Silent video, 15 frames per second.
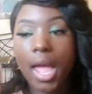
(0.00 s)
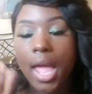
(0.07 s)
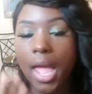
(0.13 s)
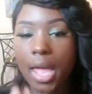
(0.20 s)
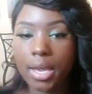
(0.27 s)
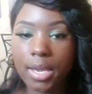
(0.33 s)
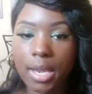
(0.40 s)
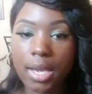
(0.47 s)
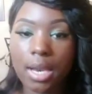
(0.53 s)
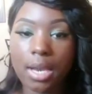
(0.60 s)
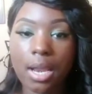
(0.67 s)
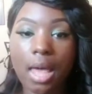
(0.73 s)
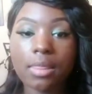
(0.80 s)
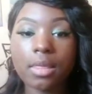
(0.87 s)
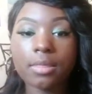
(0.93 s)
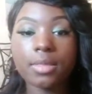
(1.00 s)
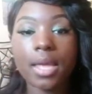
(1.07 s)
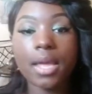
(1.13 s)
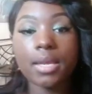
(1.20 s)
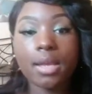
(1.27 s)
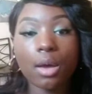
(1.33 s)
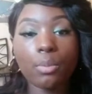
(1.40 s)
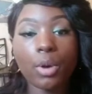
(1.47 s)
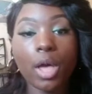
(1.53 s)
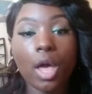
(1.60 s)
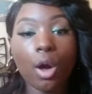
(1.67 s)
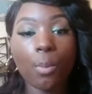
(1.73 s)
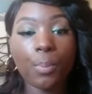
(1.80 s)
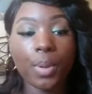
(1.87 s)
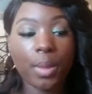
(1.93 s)
And then another thing that will
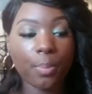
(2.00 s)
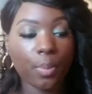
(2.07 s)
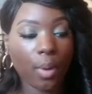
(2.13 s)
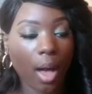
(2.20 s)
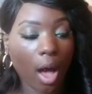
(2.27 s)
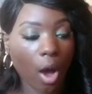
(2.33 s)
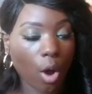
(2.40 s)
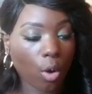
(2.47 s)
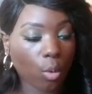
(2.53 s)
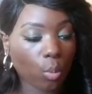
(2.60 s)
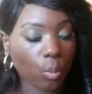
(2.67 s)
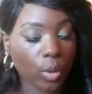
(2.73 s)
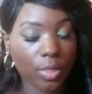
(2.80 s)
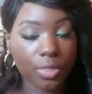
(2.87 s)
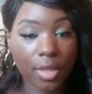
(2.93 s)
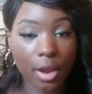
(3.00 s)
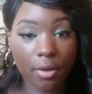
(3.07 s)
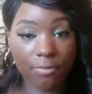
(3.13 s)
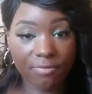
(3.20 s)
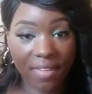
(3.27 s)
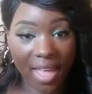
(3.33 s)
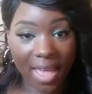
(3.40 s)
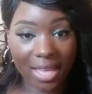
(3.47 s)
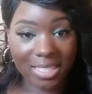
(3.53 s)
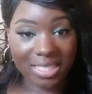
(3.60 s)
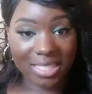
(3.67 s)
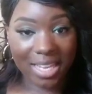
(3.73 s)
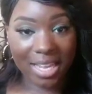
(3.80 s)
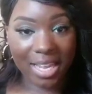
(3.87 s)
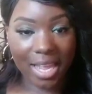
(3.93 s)
help people out with their
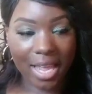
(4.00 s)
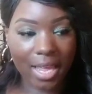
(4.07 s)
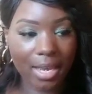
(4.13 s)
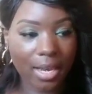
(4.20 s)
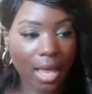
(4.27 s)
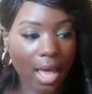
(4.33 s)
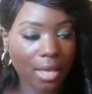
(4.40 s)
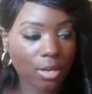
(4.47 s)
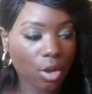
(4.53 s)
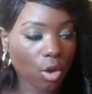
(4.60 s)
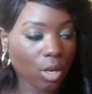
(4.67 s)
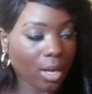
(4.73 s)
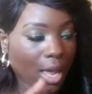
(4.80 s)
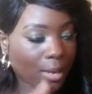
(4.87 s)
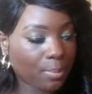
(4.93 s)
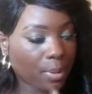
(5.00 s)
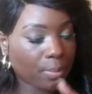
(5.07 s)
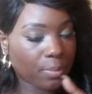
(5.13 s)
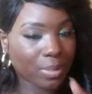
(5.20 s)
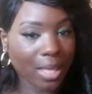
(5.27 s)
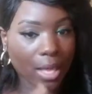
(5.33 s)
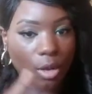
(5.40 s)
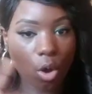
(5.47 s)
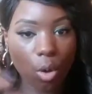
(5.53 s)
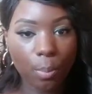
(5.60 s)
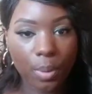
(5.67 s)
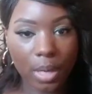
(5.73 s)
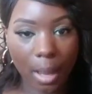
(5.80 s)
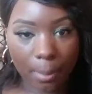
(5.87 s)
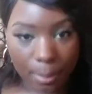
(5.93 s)
fasting, and I know a lot of people are like, oh,
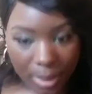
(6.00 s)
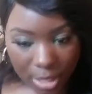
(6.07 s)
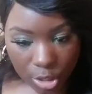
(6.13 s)
but I'm be